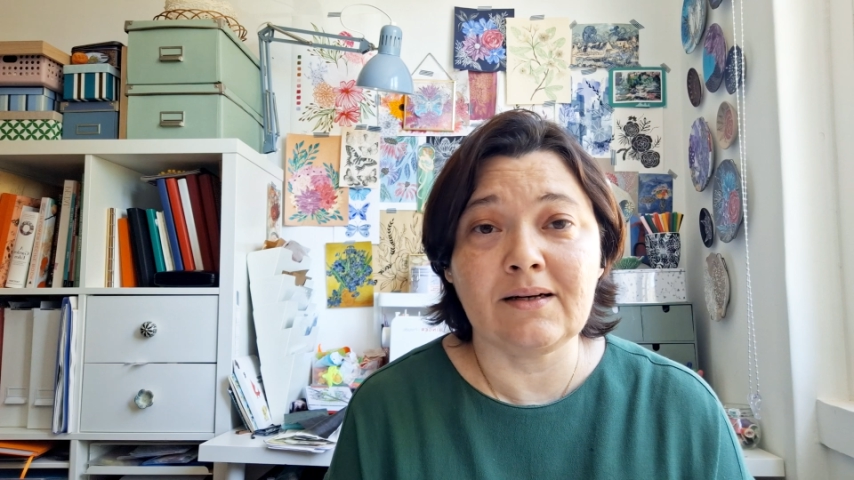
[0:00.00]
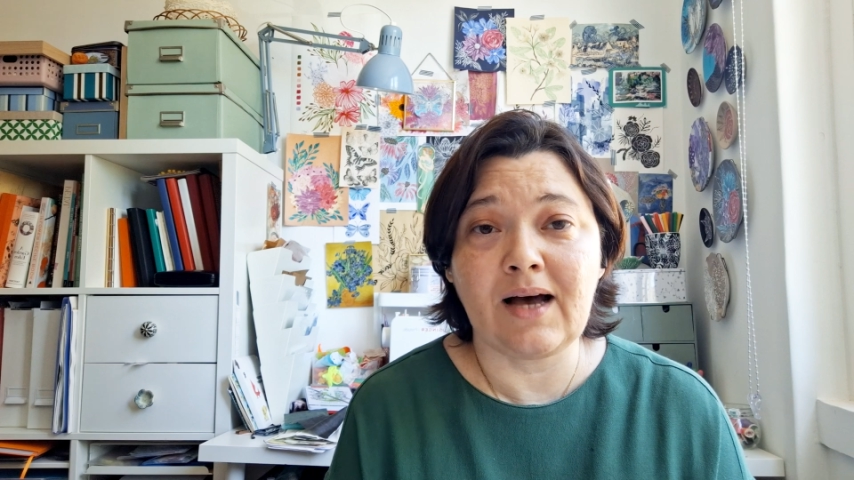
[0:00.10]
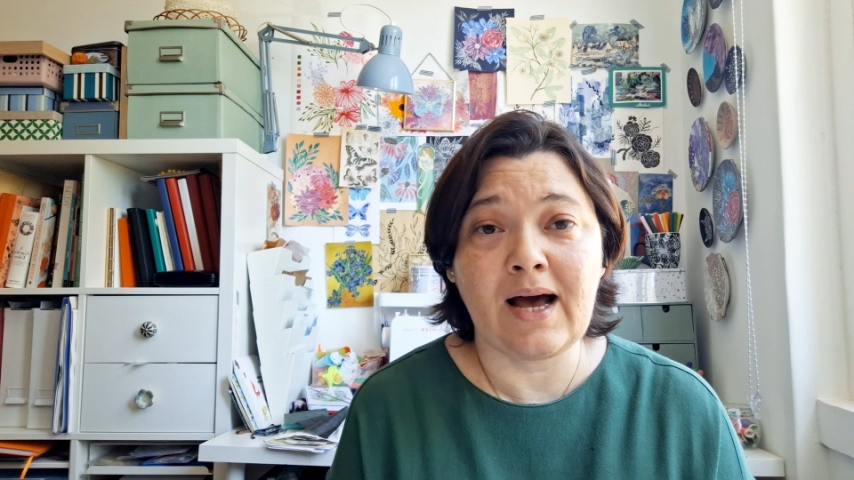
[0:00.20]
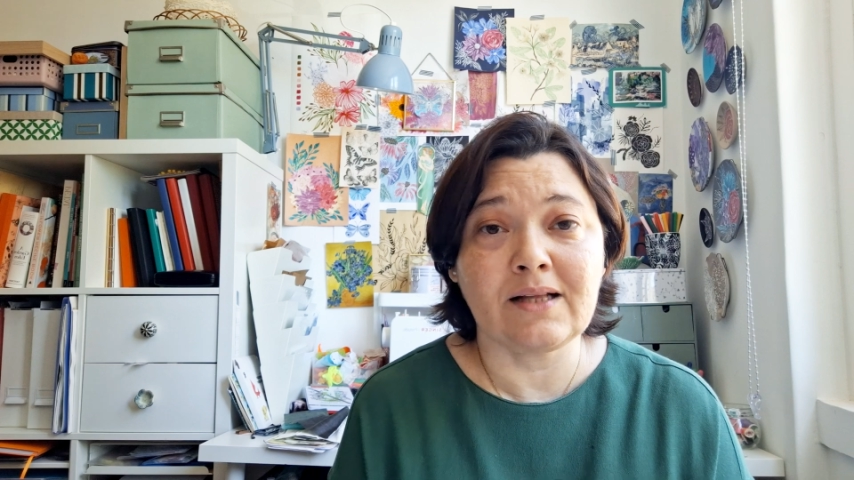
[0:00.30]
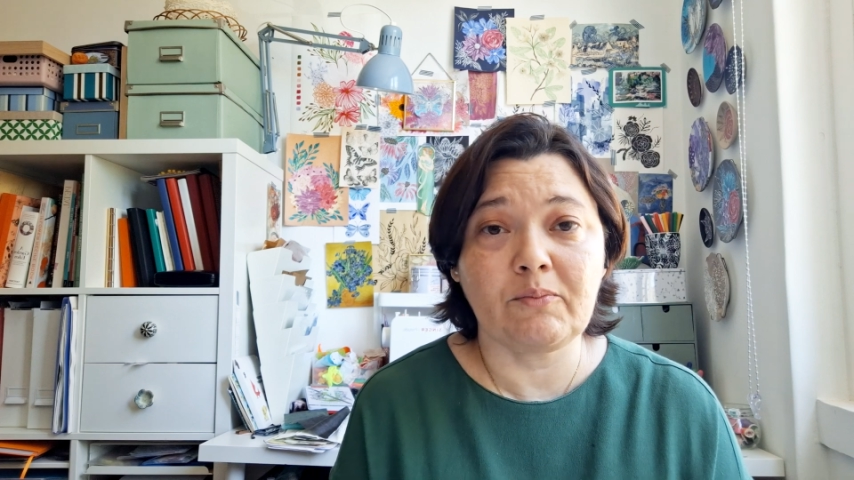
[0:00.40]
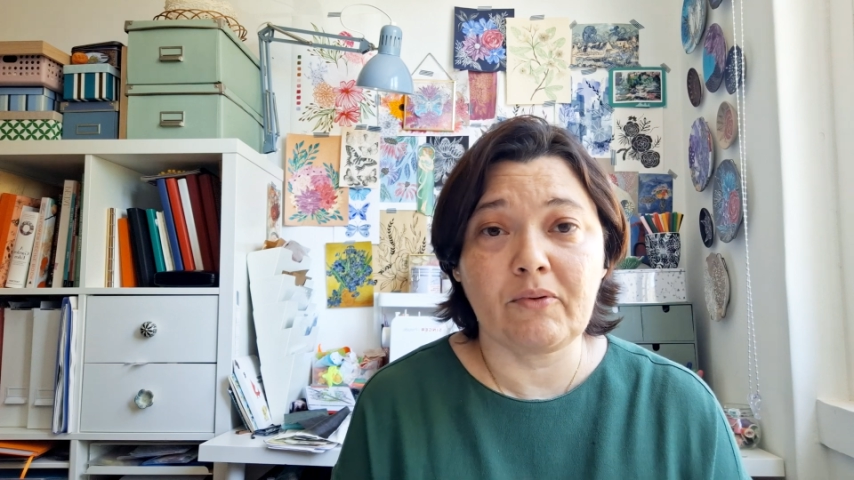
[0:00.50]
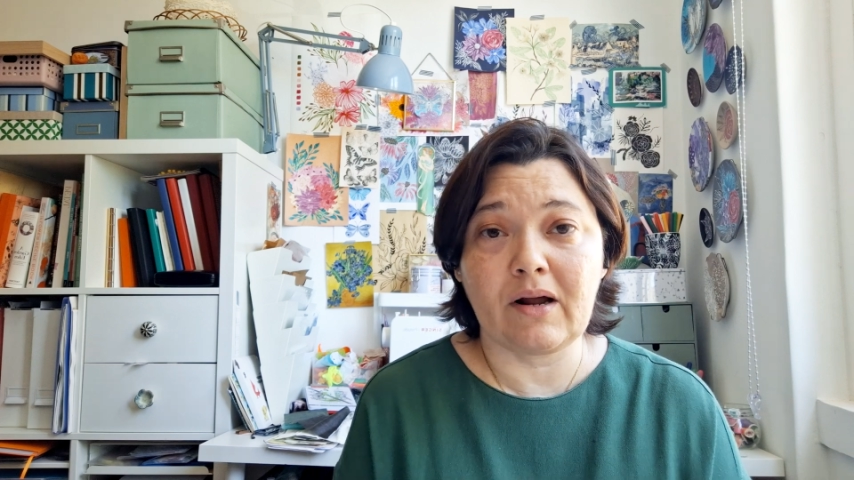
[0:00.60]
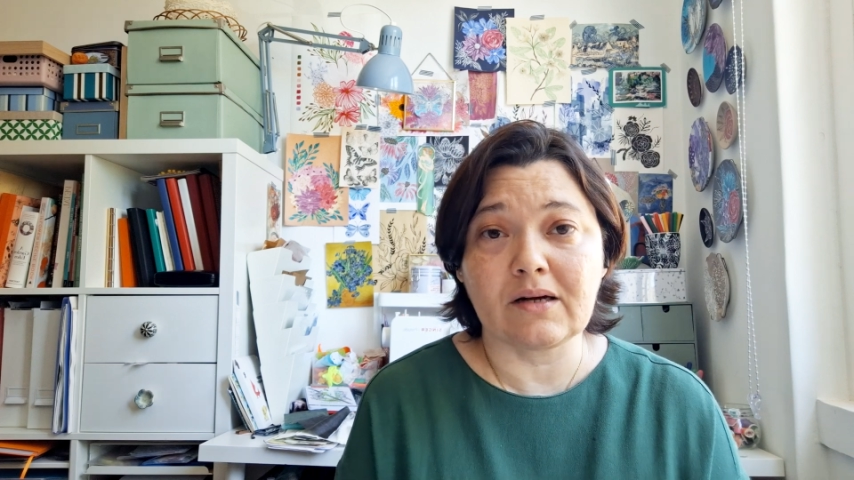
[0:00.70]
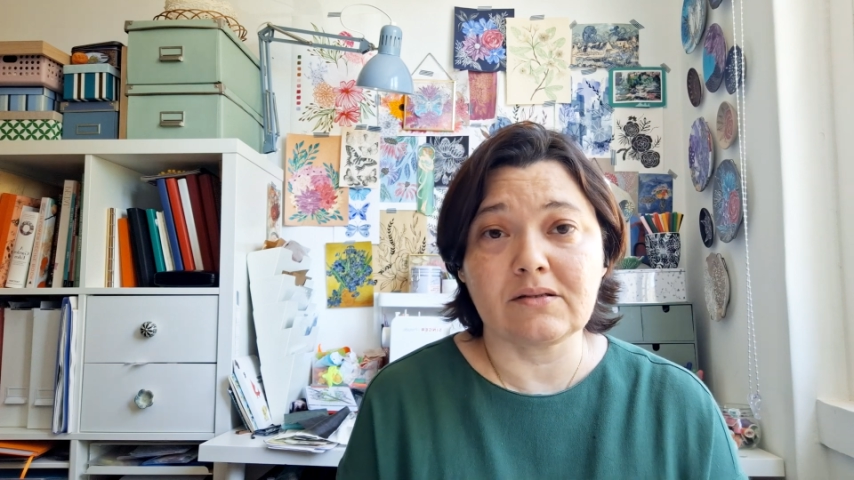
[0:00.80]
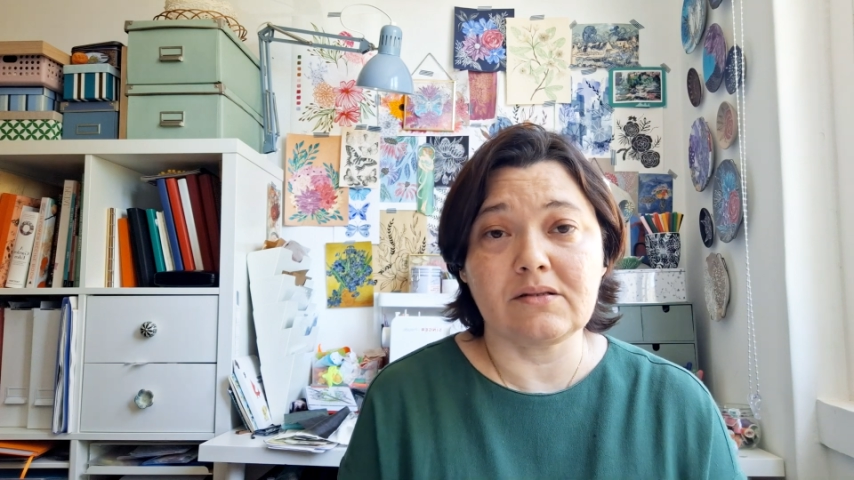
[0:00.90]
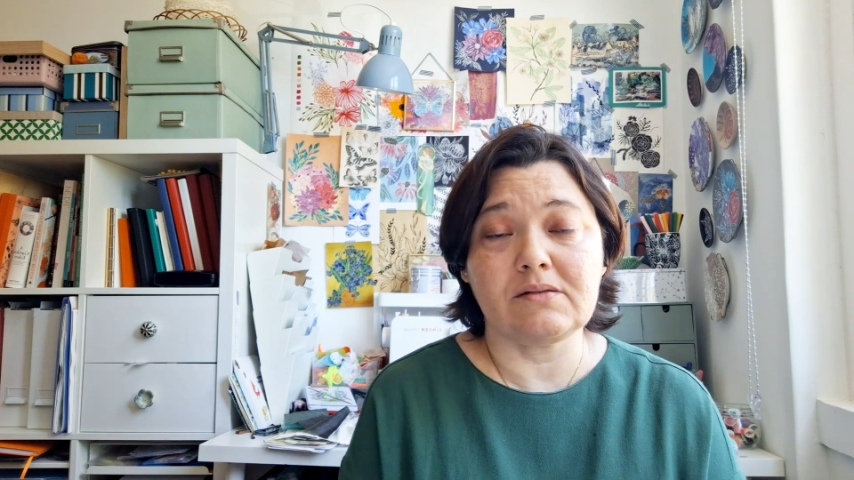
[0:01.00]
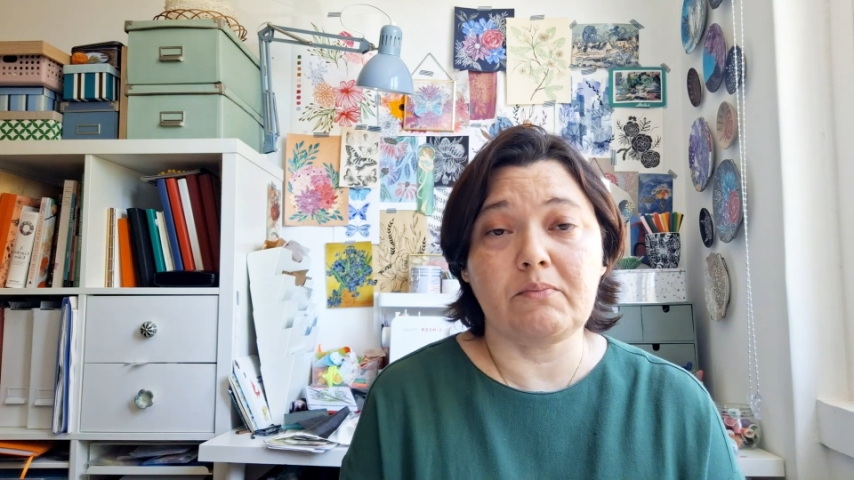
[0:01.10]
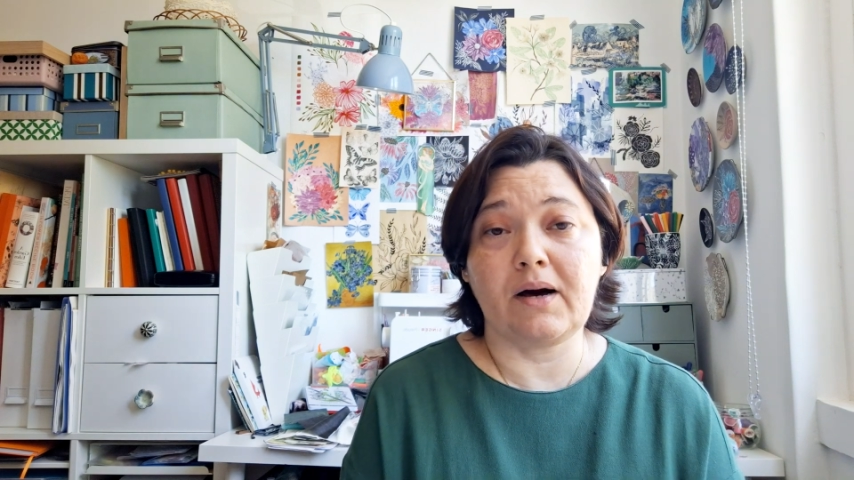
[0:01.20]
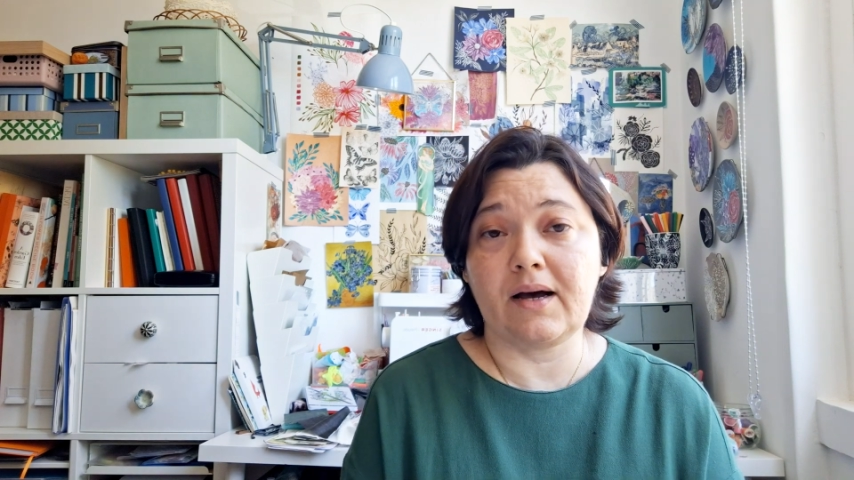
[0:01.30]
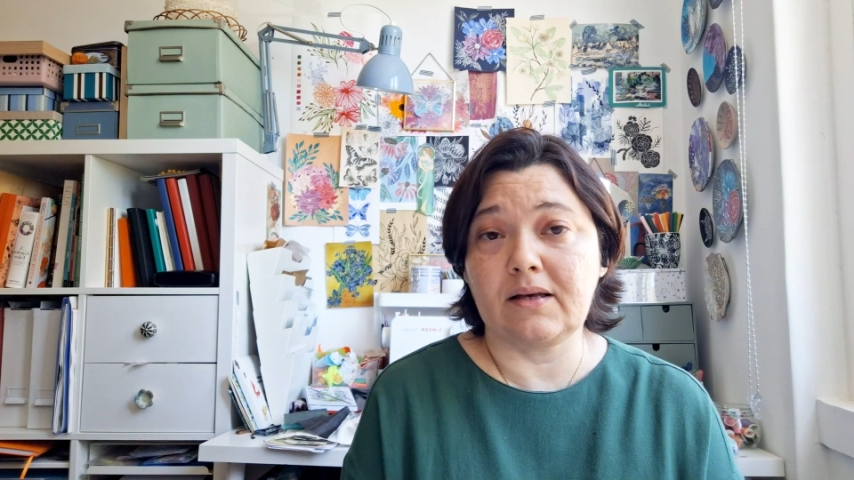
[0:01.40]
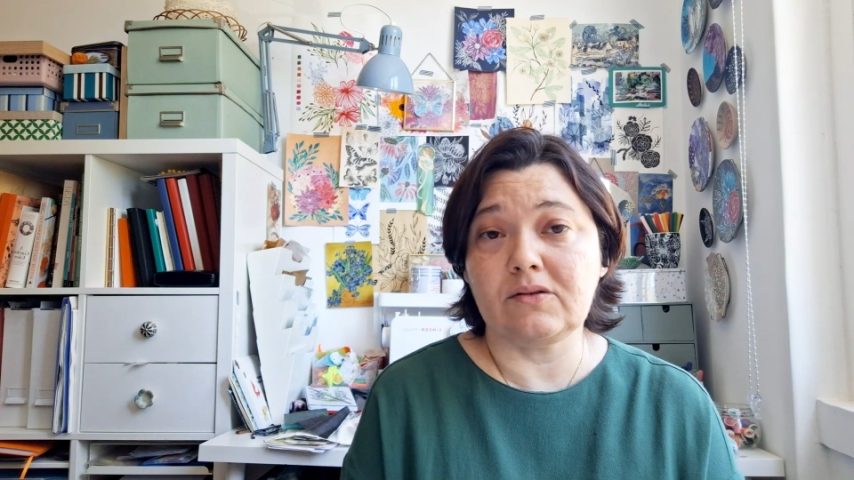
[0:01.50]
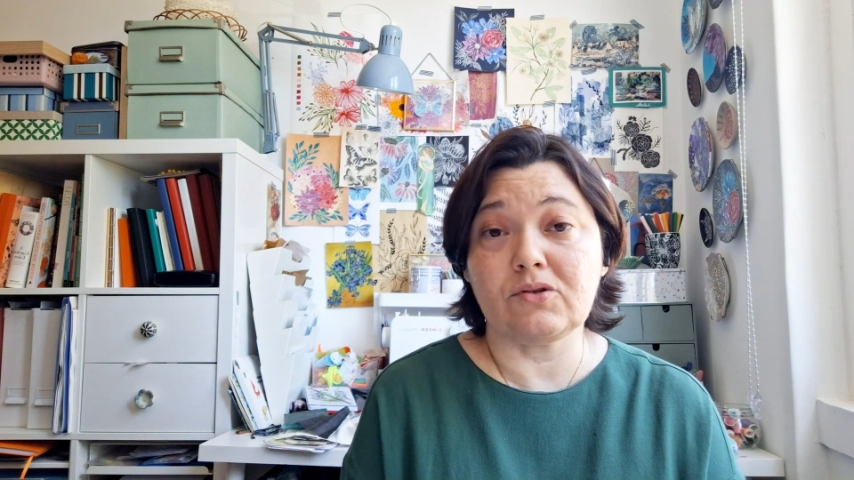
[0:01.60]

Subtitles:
art practice by